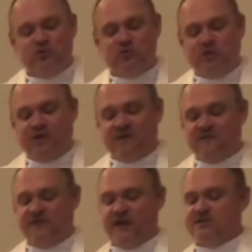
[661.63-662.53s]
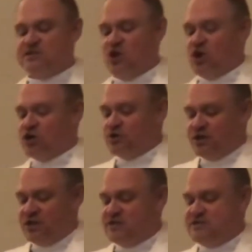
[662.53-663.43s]
which we confess in our
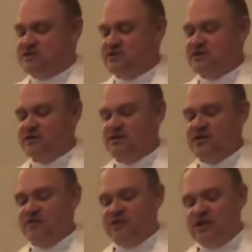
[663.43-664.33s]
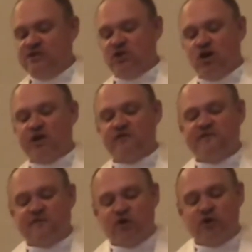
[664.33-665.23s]
creeds, these are
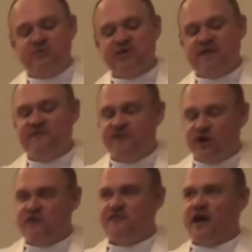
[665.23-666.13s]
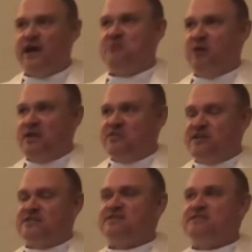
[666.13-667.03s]
confirmed and verified by
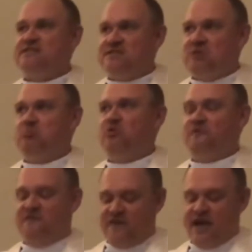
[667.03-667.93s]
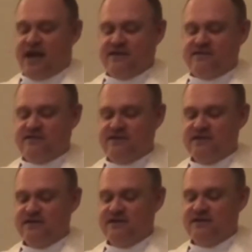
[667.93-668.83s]
this simple fact
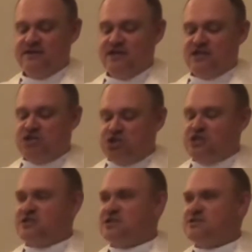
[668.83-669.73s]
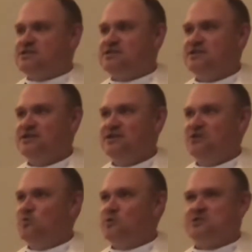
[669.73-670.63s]
that Jesus
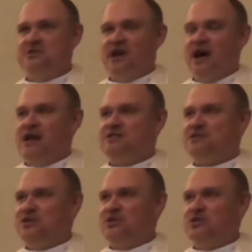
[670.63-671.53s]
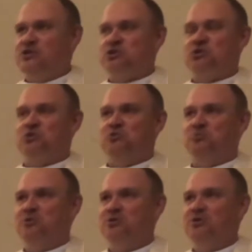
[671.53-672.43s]
was not in the tomb
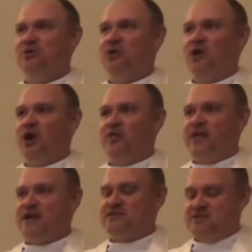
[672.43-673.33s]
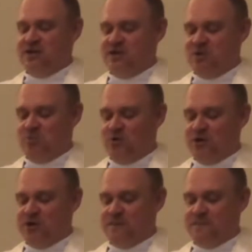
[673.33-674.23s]
on that Sunday morning.